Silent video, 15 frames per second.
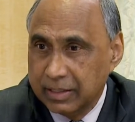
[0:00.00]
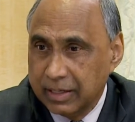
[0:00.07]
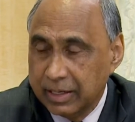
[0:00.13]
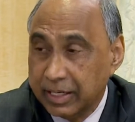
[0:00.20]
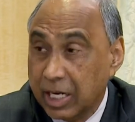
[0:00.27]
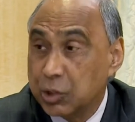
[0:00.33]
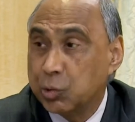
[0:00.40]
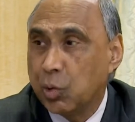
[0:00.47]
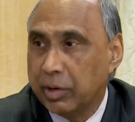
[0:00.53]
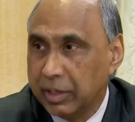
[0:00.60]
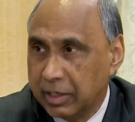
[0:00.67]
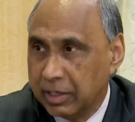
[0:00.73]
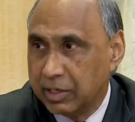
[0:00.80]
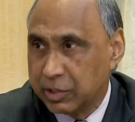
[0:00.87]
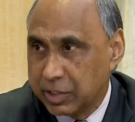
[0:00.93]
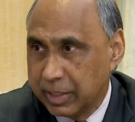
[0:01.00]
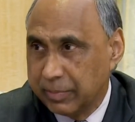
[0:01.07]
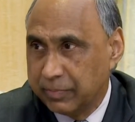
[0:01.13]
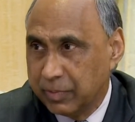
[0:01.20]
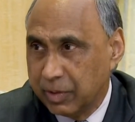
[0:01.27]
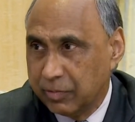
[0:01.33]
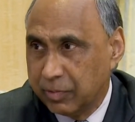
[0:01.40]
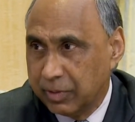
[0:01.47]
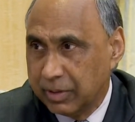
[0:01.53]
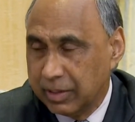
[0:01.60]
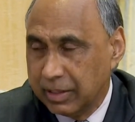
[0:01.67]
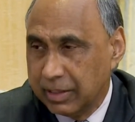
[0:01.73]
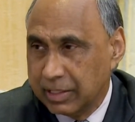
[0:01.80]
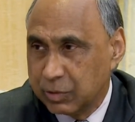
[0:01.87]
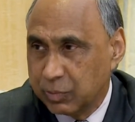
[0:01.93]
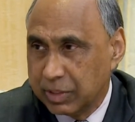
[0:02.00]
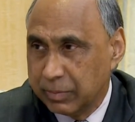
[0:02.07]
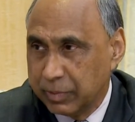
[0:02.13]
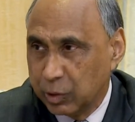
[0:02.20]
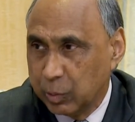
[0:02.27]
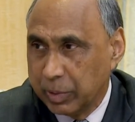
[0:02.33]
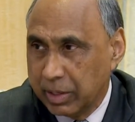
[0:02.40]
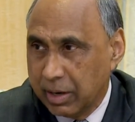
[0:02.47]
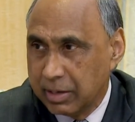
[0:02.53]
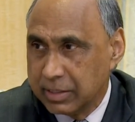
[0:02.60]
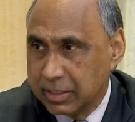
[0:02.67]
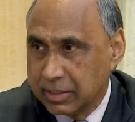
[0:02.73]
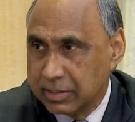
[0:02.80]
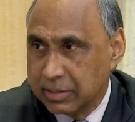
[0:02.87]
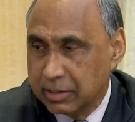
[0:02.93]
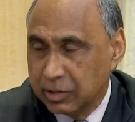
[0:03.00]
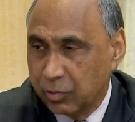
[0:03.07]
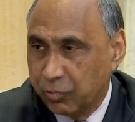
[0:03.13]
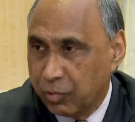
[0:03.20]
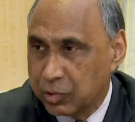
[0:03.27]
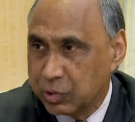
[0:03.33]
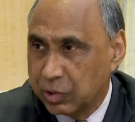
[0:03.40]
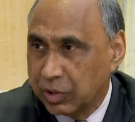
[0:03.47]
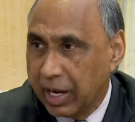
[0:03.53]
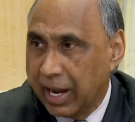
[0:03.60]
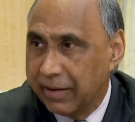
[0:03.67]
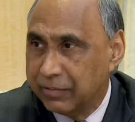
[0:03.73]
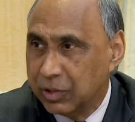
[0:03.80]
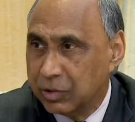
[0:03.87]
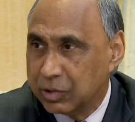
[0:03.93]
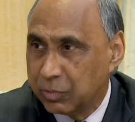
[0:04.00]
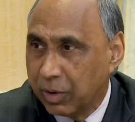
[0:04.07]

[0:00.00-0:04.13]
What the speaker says: extraordinary leadership as far as Montgomery College is concerned. We're fortunate to have you as